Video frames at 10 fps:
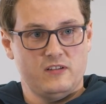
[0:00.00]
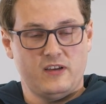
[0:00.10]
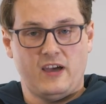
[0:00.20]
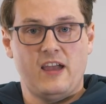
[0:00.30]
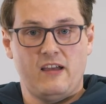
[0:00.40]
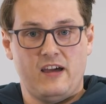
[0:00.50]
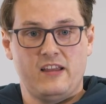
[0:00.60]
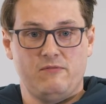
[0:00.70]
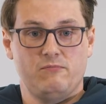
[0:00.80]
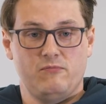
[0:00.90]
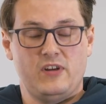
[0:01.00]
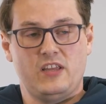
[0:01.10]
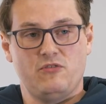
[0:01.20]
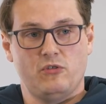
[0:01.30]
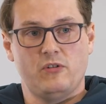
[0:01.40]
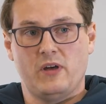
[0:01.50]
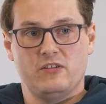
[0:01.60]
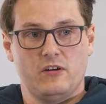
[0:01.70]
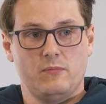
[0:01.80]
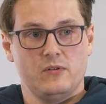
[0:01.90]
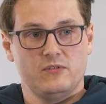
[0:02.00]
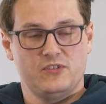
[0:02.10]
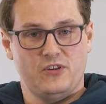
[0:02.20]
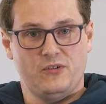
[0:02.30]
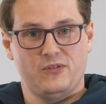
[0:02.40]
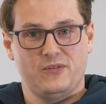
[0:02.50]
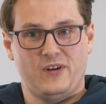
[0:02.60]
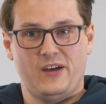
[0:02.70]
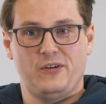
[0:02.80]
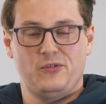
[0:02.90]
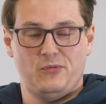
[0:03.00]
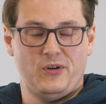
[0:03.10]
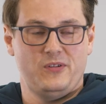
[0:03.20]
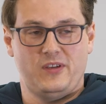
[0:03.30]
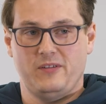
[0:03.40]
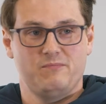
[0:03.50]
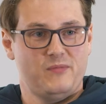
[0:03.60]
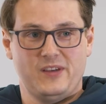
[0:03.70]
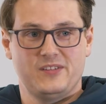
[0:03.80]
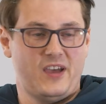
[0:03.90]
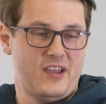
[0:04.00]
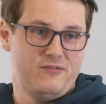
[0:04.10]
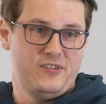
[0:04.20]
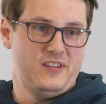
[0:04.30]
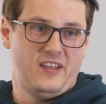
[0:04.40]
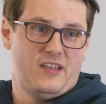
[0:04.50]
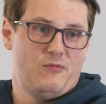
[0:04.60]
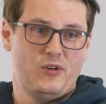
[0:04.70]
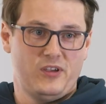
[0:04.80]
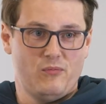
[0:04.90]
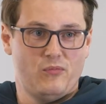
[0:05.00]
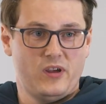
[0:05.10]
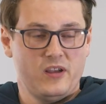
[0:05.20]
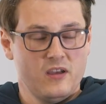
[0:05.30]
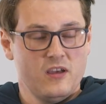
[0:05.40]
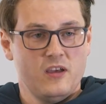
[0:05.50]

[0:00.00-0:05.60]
Like I really enjoy my job, so I go to work like excited for the day and what it can bring,